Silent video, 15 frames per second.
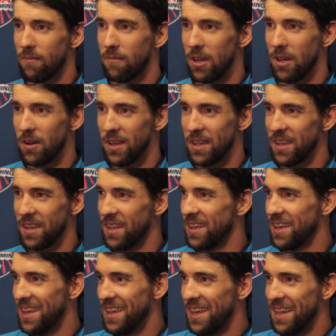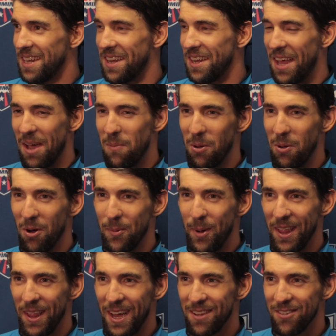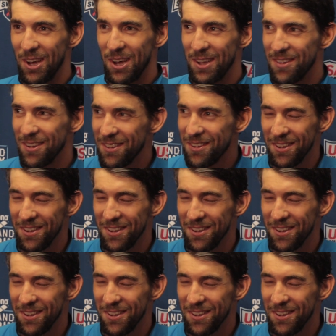you know he did hand me one of my last losses.